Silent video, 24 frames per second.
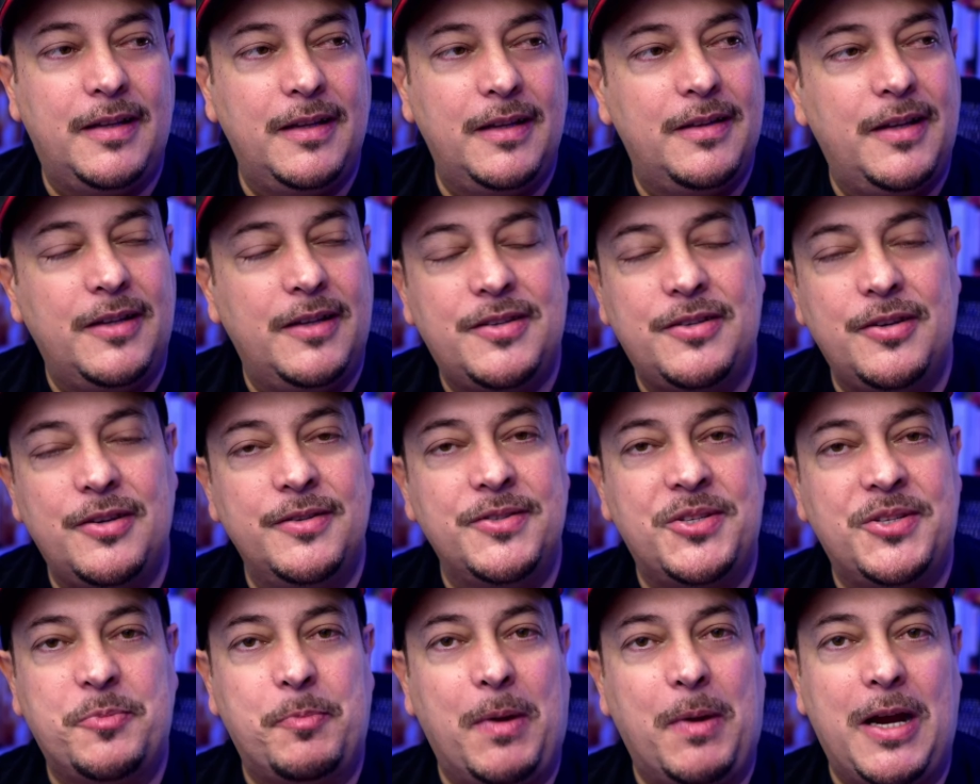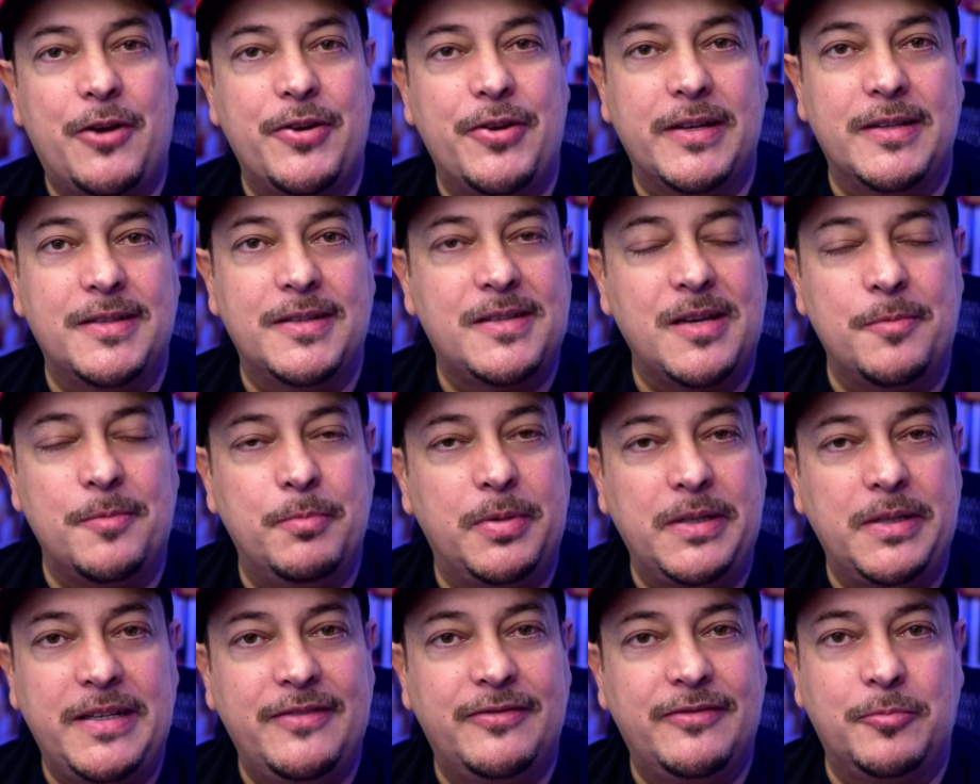they're so inspiring, it's
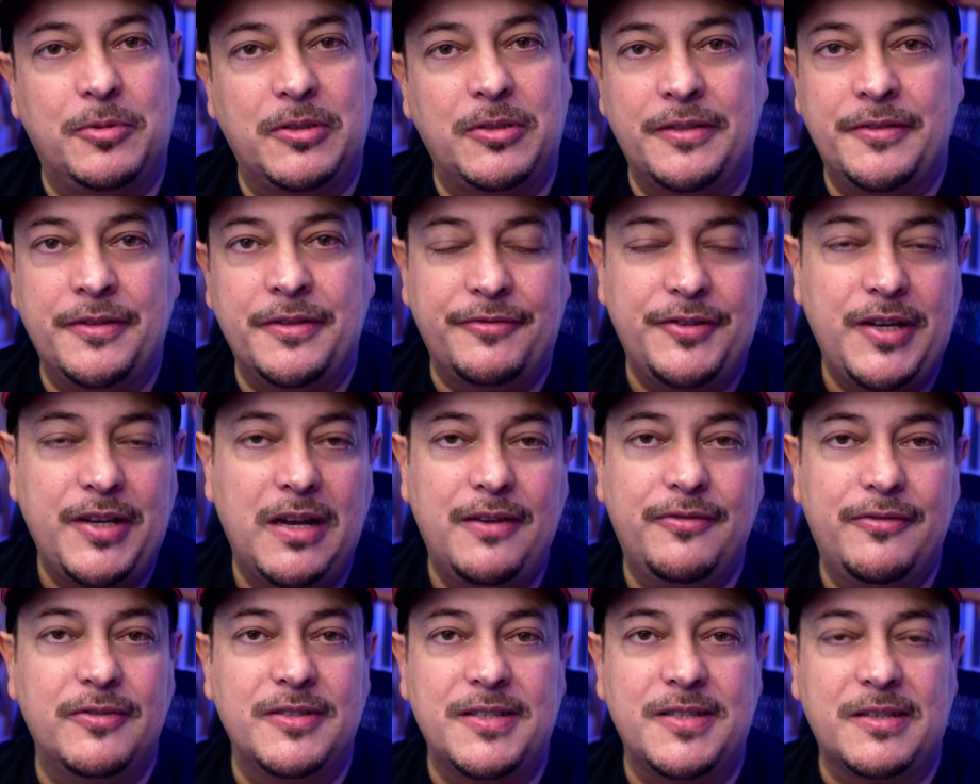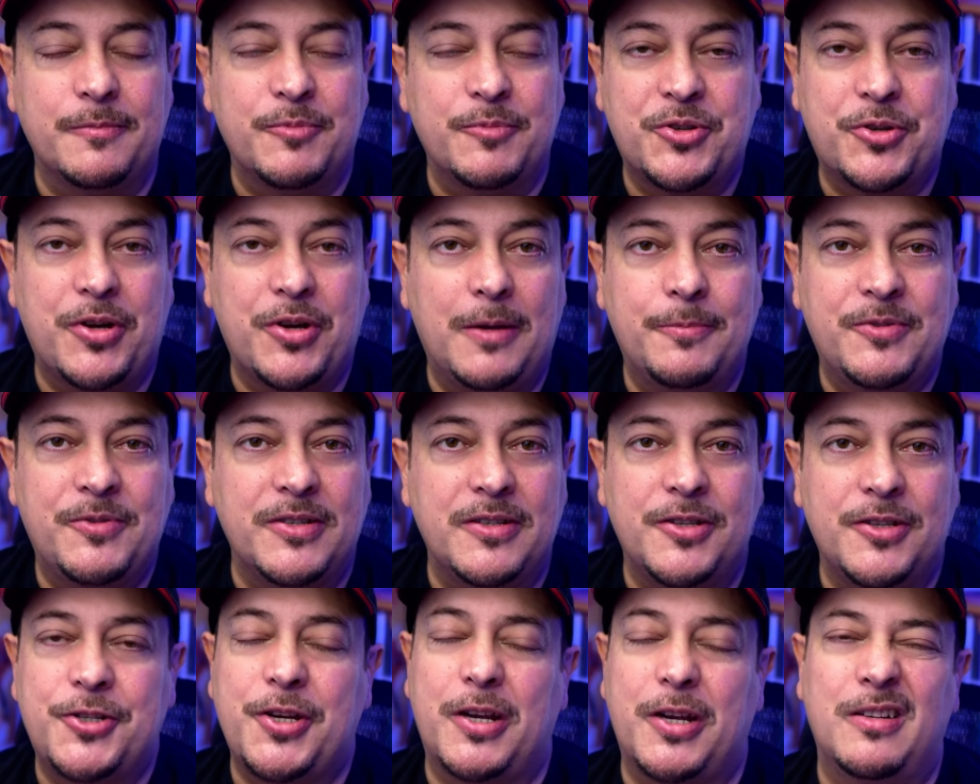unbelievable. And if you haven't subscribed to
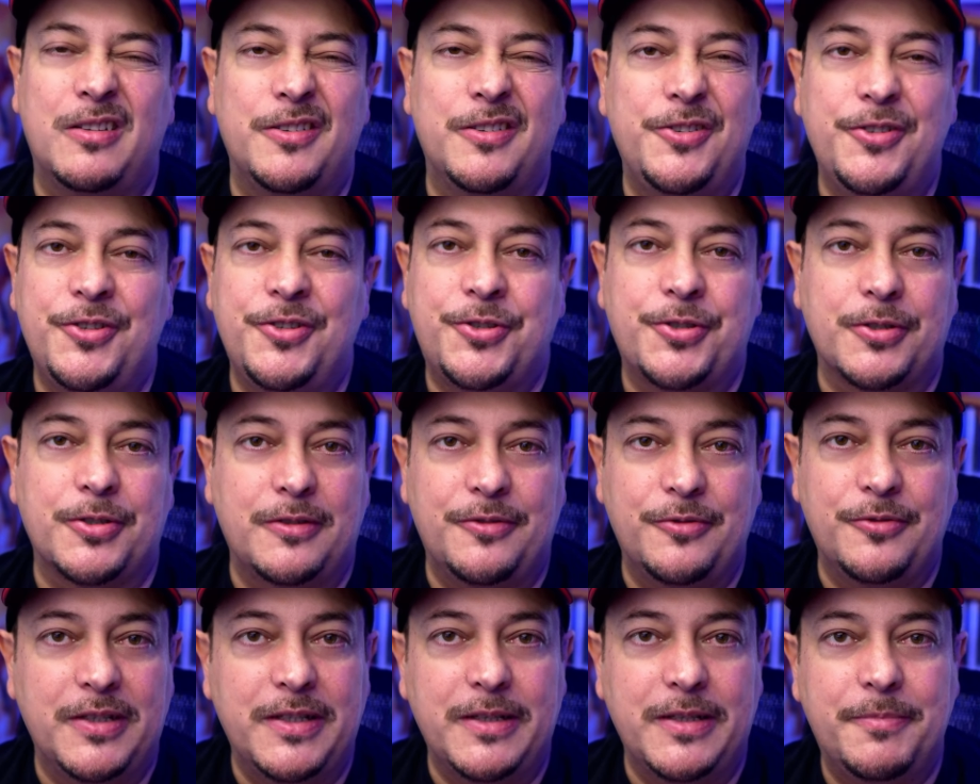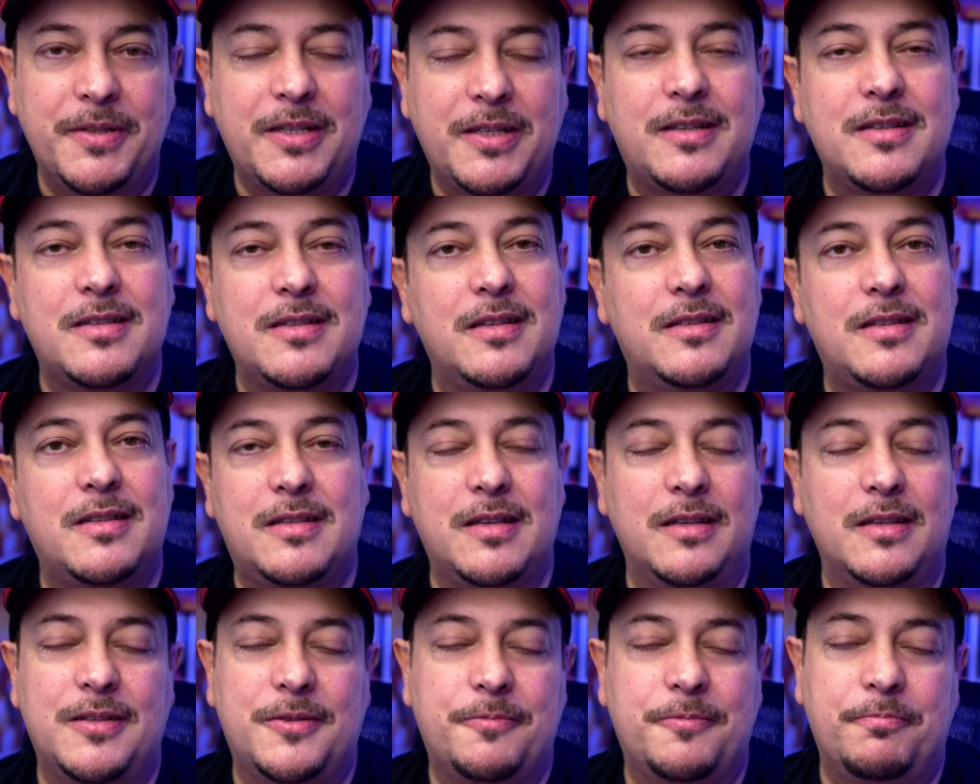his channel, you should really, because
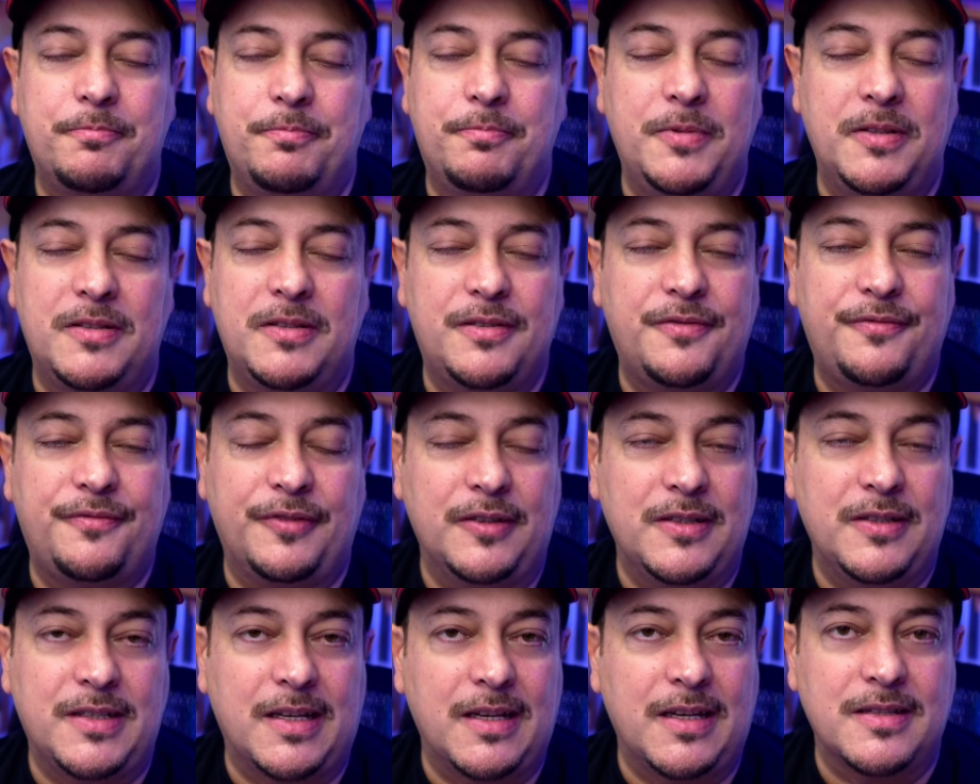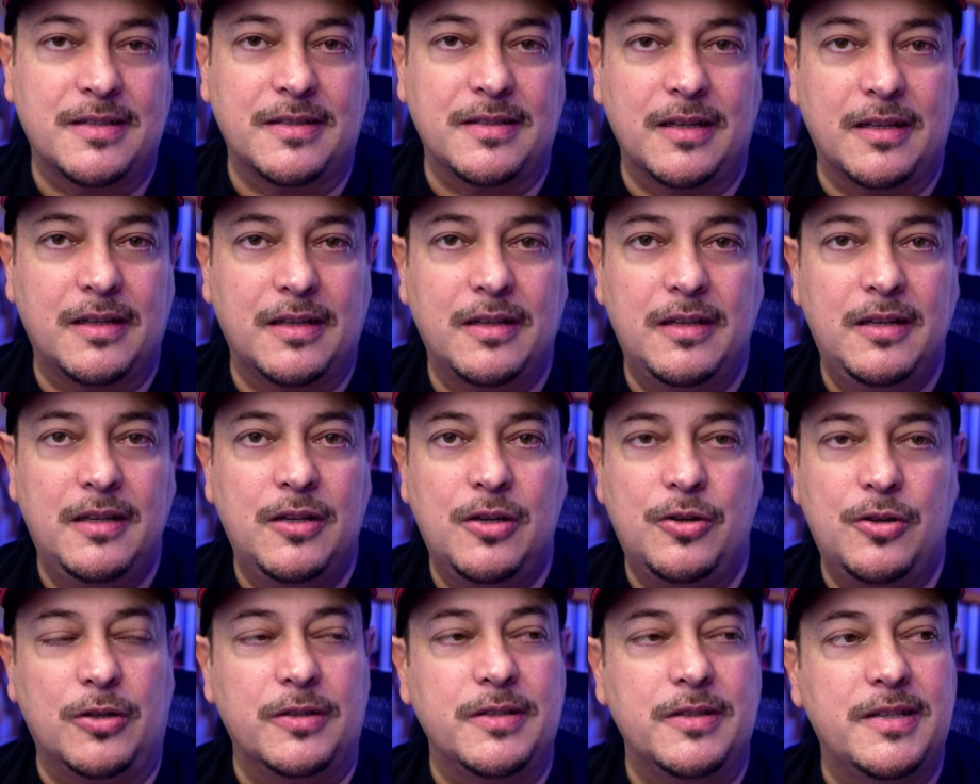it's fantastic
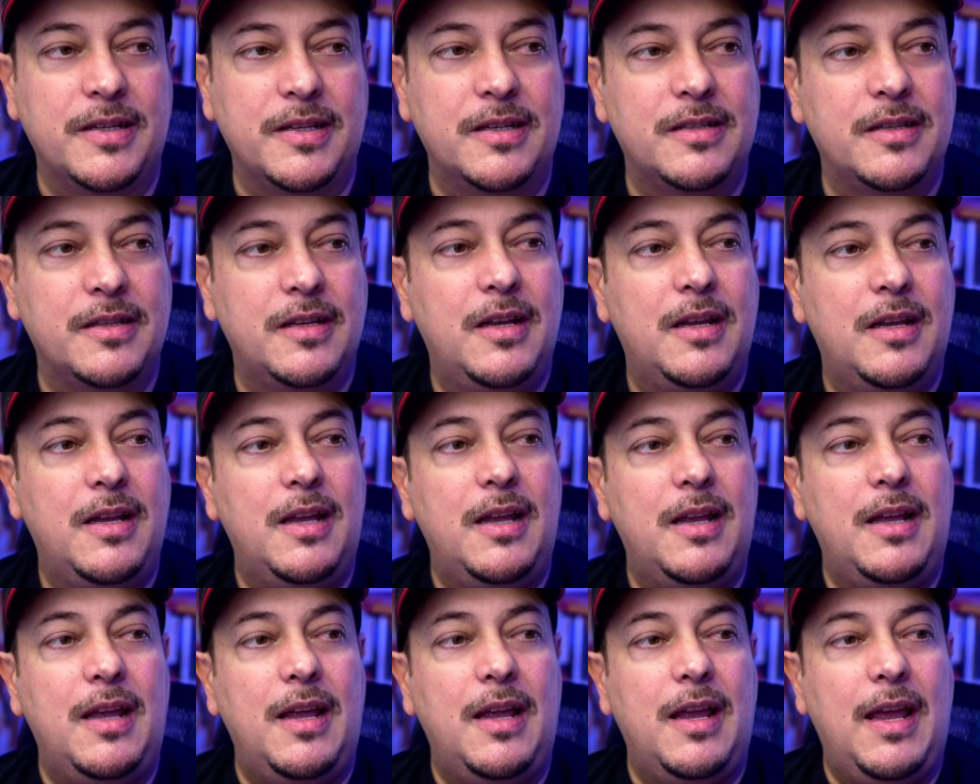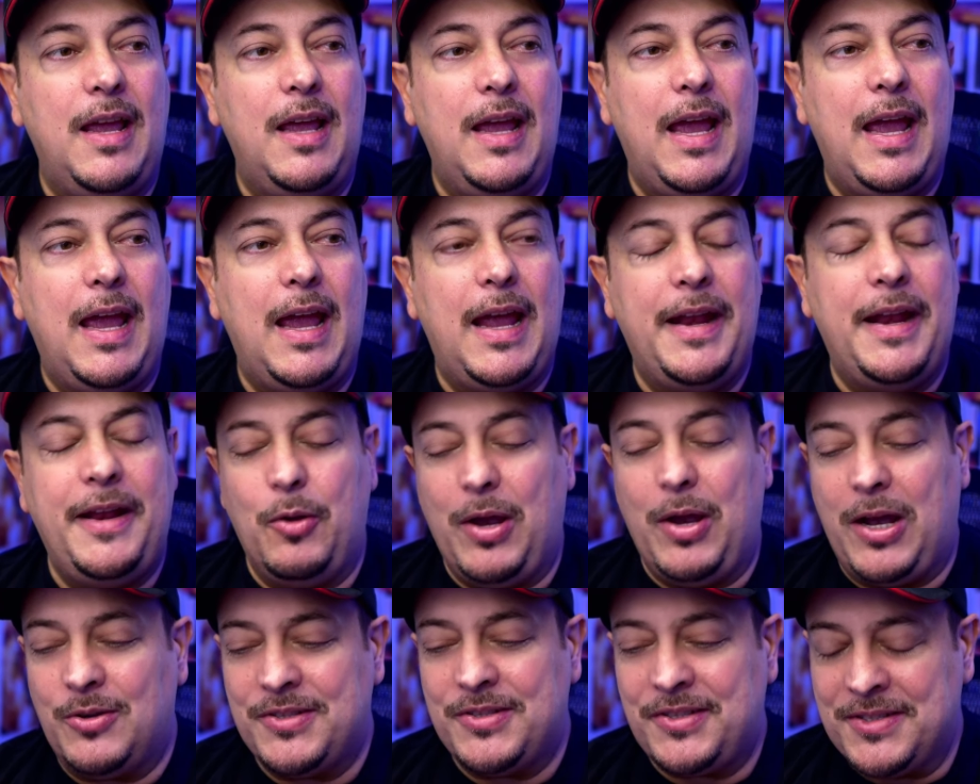content.
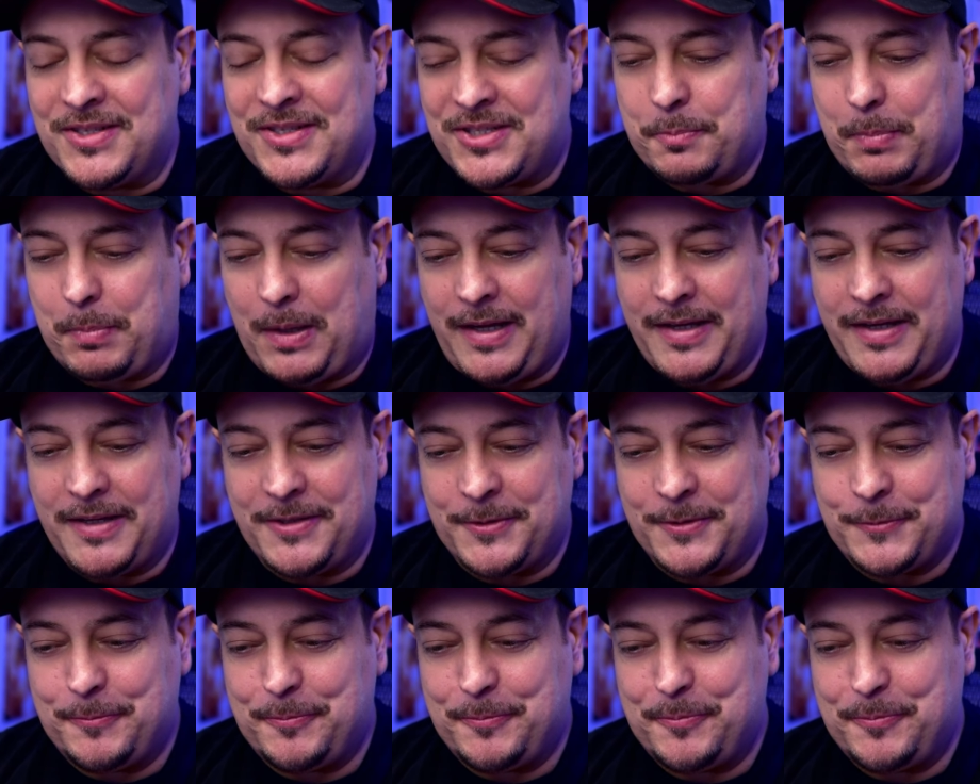Anyway, I was inspired,